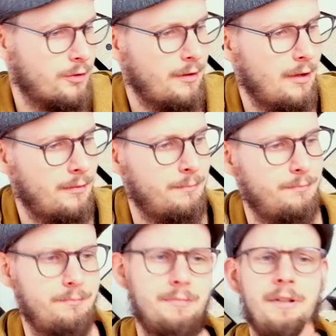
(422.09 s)
so
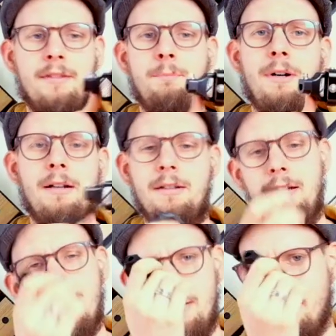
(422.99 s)
this part
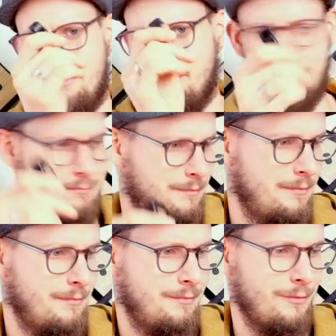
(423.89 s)
here is
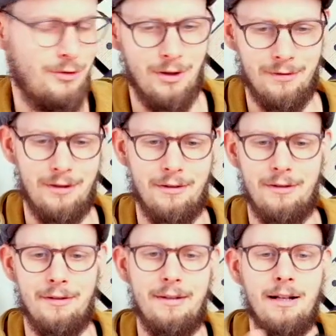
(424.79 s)
just
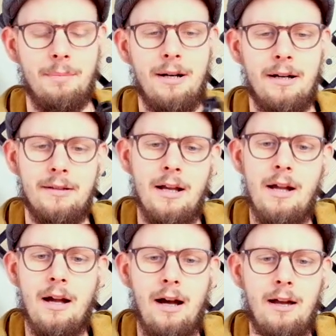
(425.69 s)
this single part.
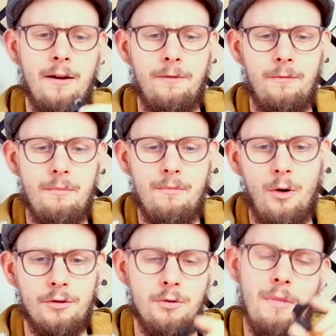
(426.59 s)
I have
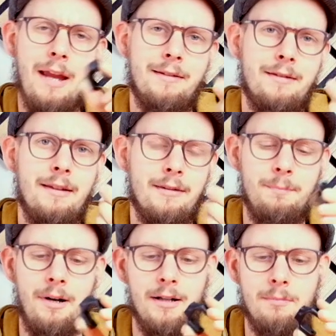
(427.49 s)
also made this
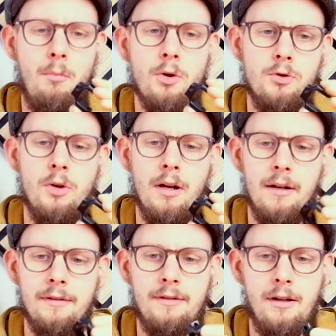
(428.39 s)
part
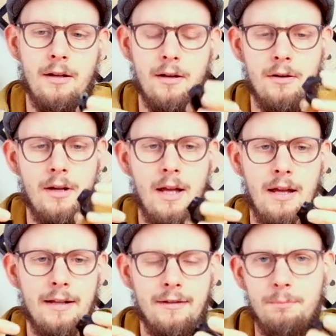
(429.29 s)
modular, so
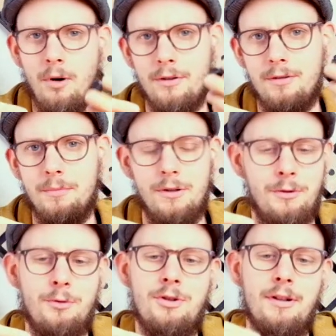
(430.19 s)
it is possible
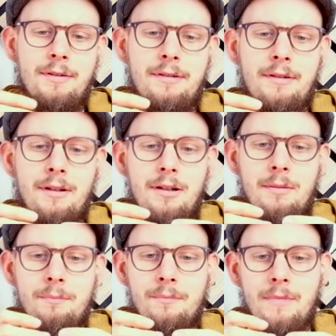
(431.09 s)
to just
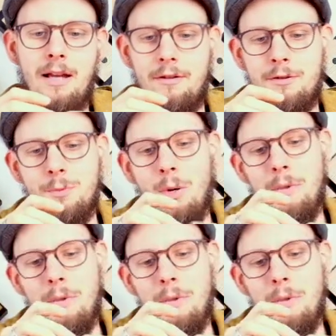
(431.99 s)
swap